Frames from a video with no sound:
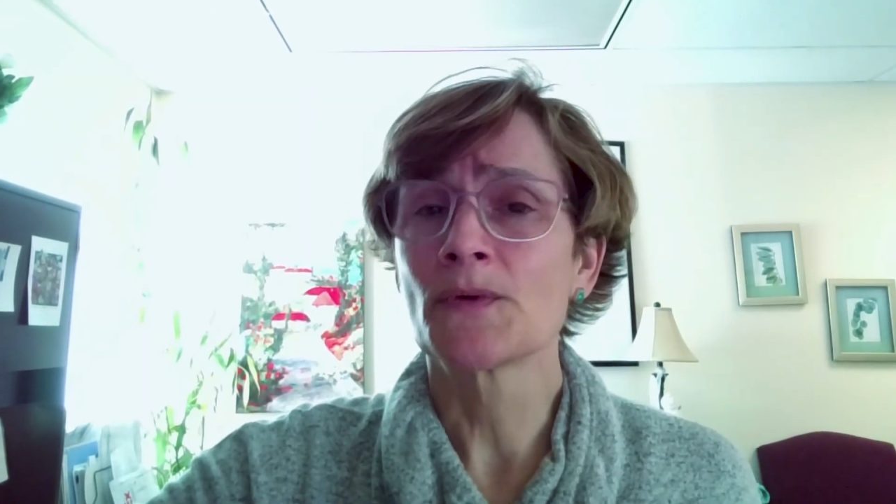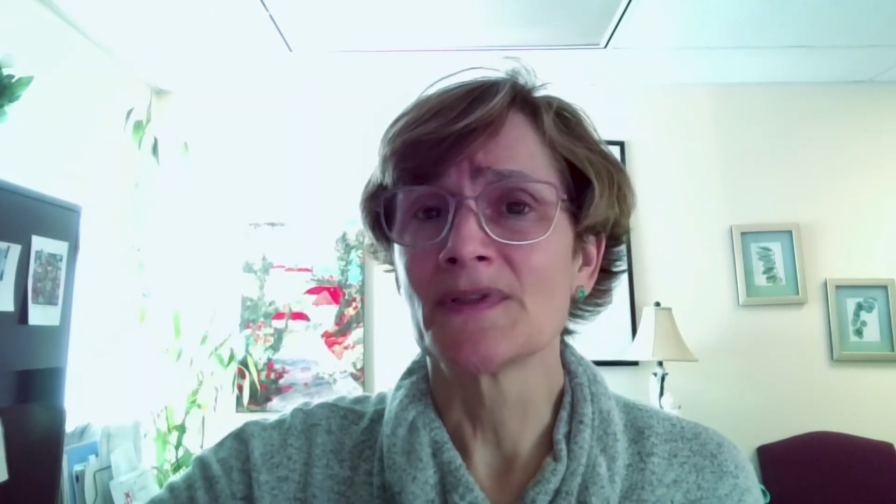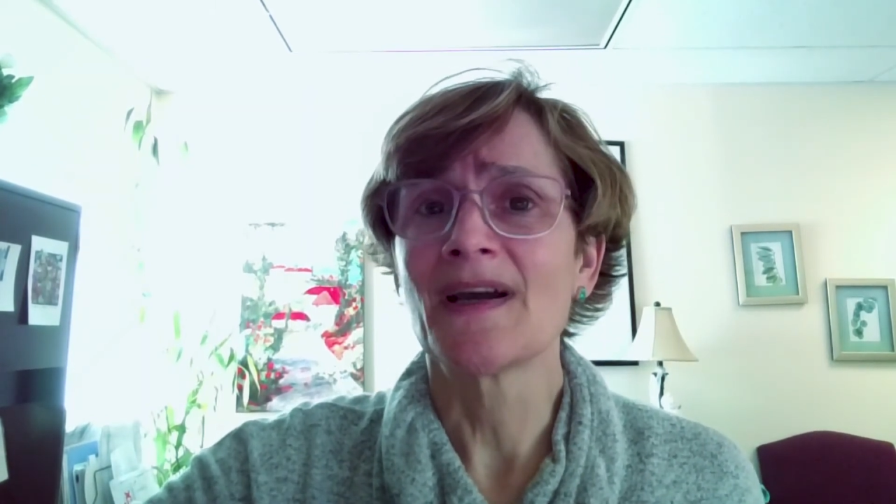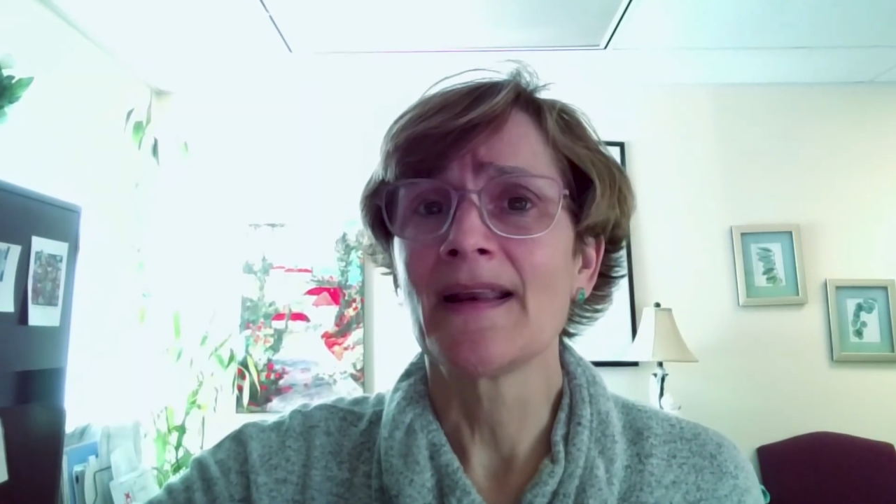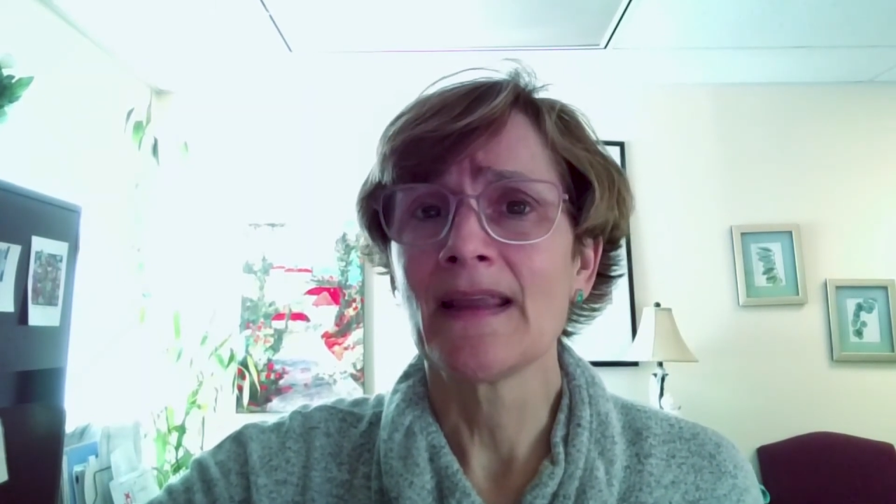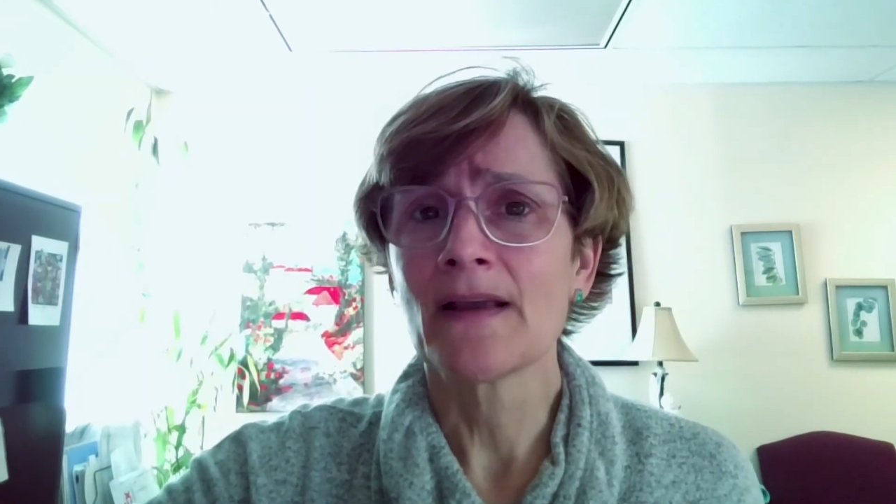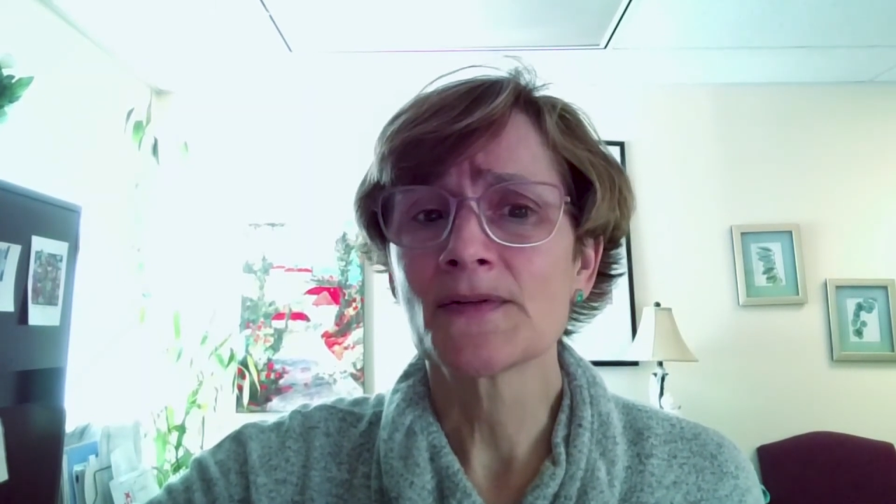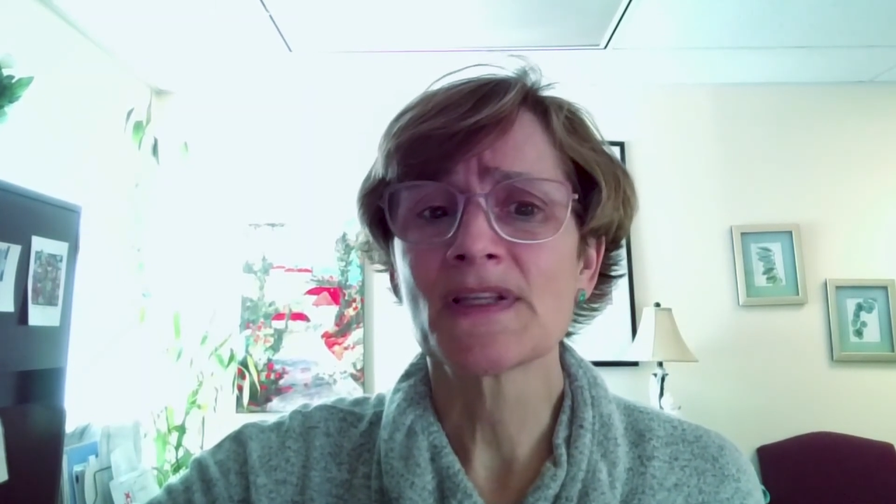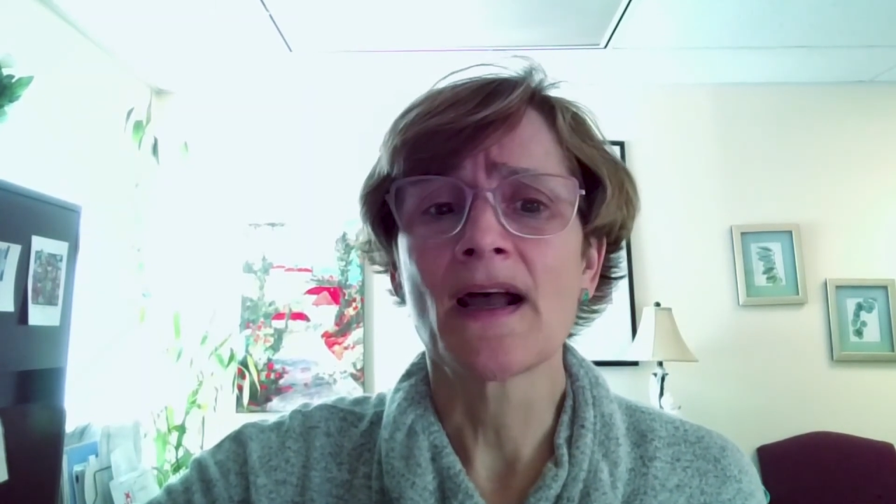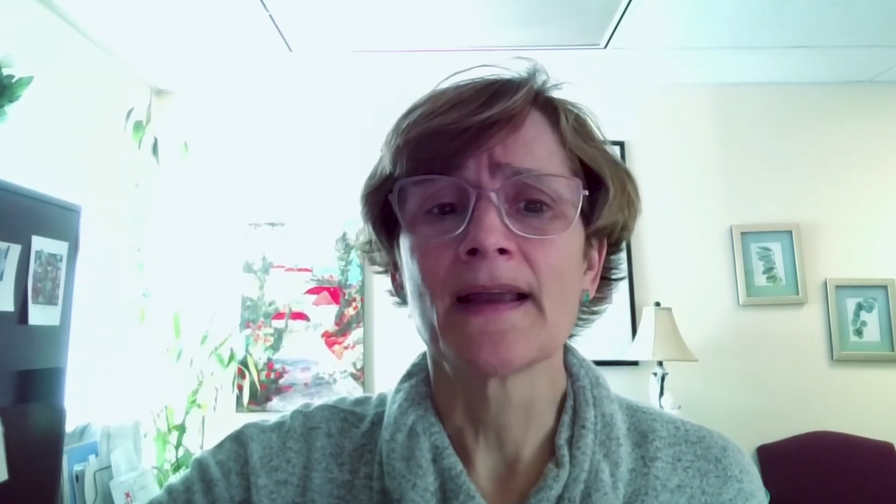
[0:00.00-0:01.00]
or dining
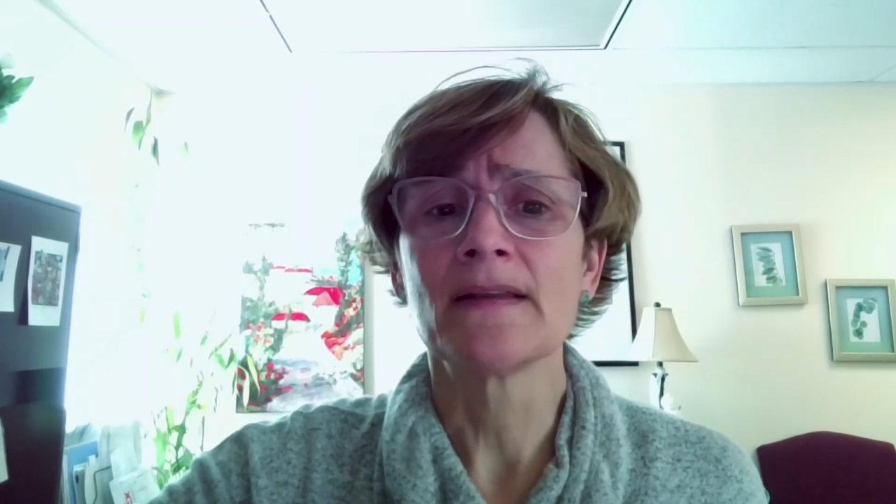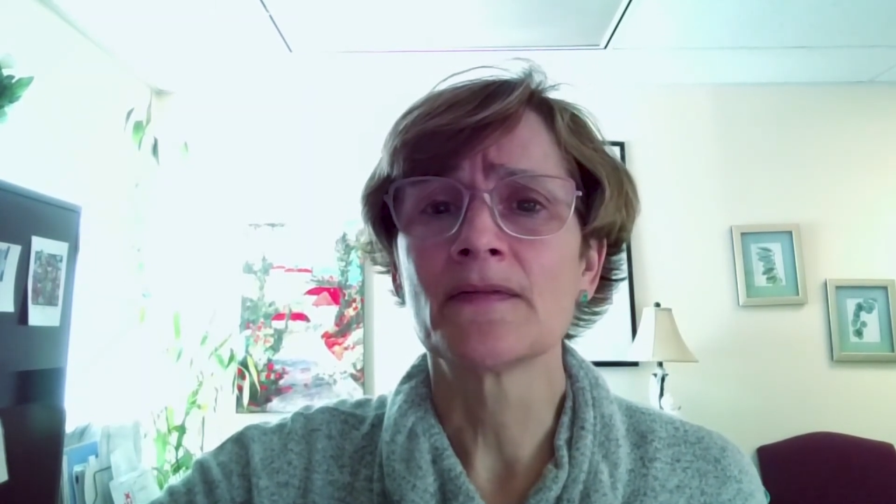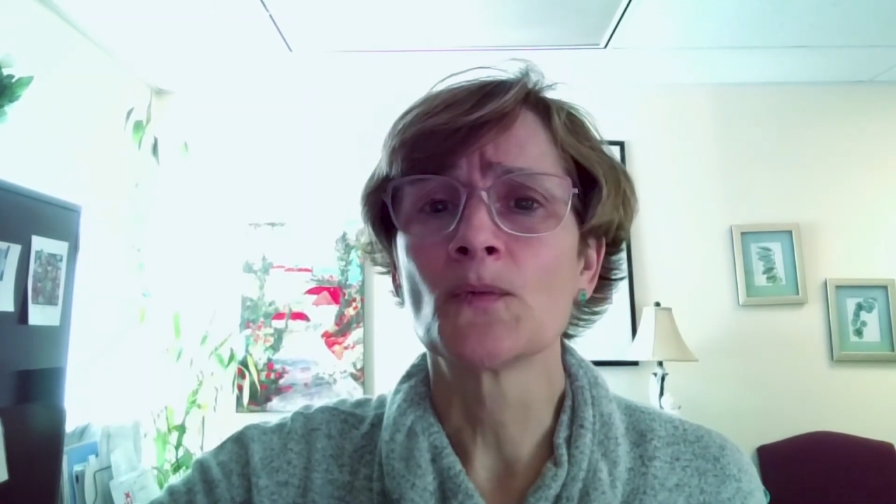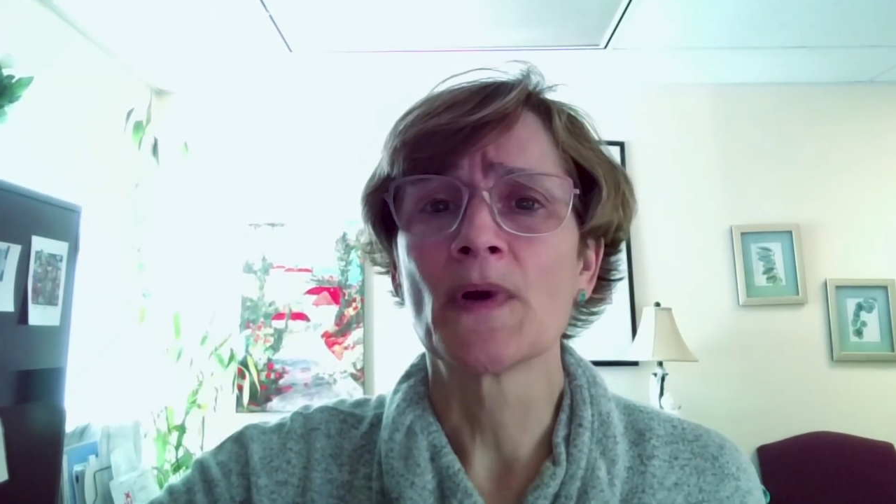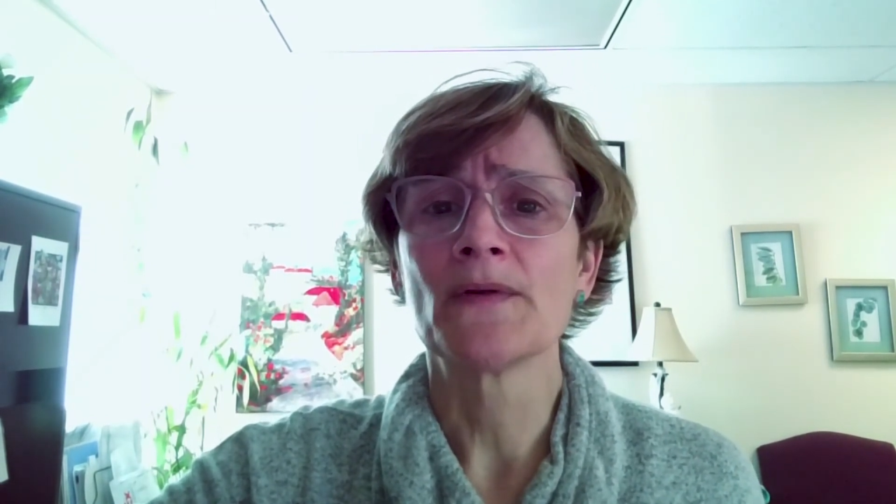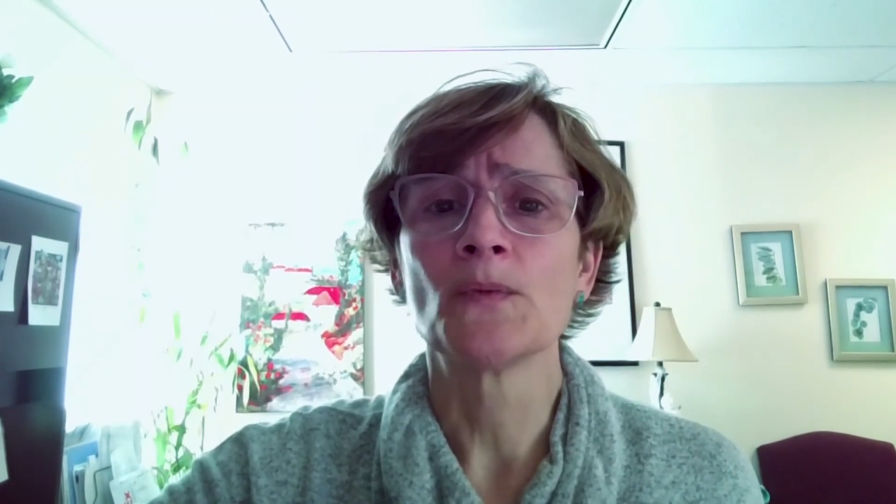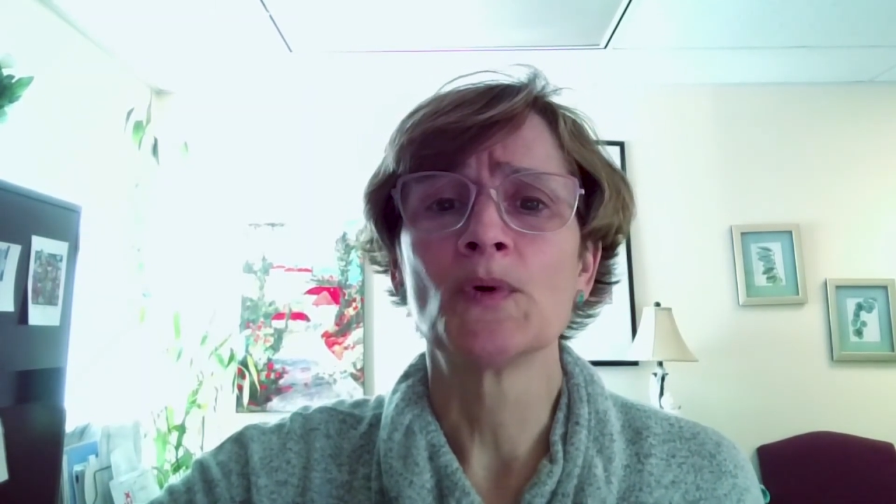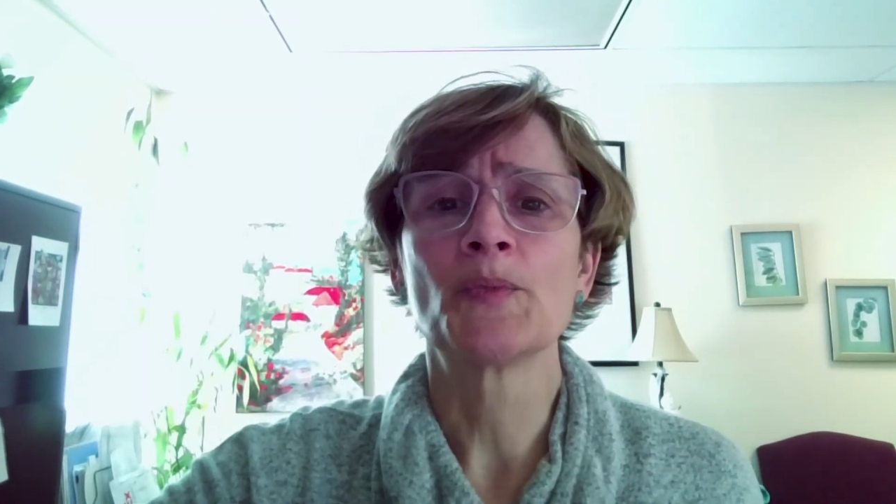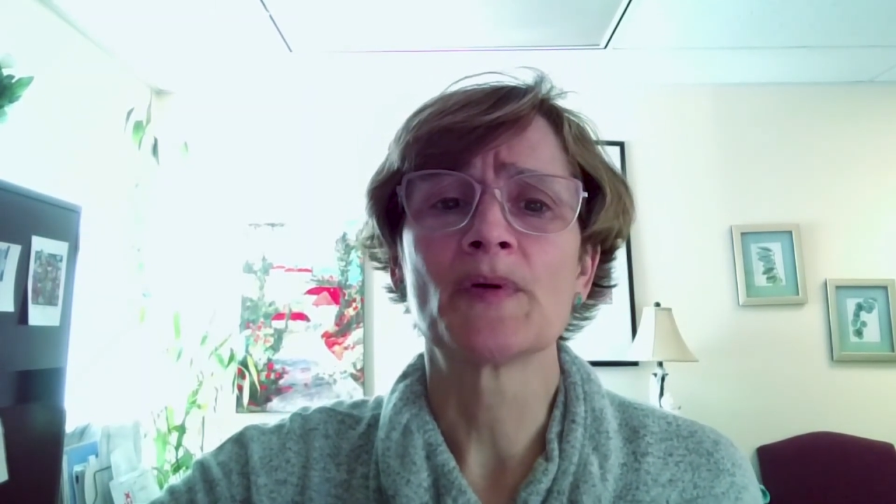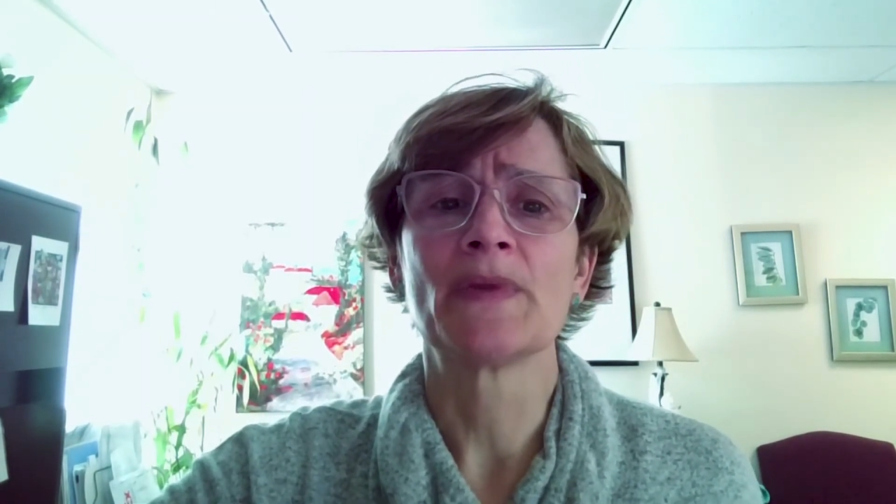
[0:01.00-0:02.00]
outside if the weather
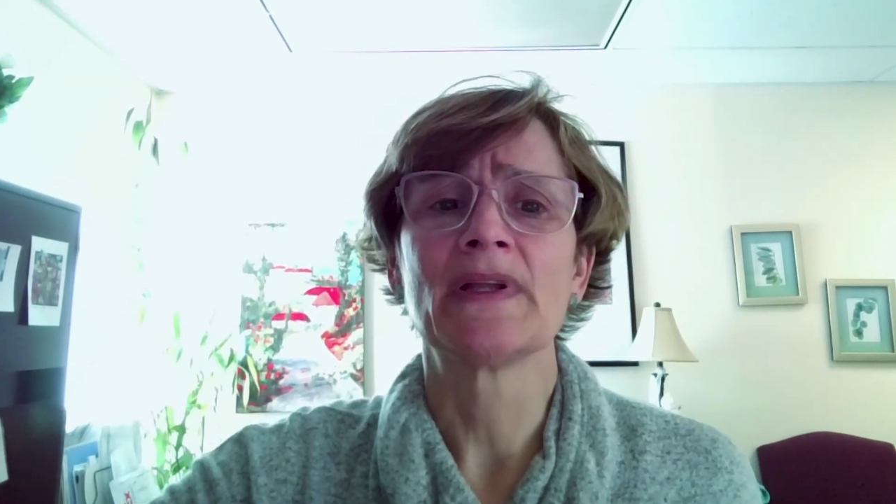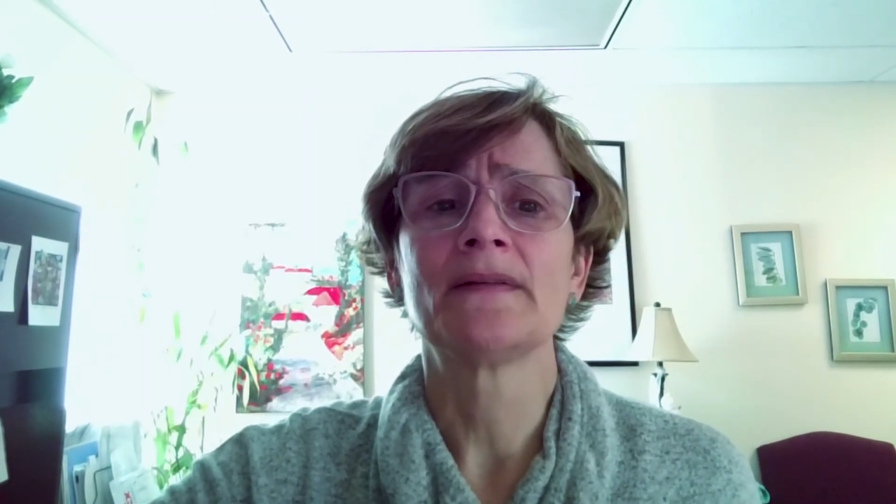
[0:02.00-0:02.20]
will permit.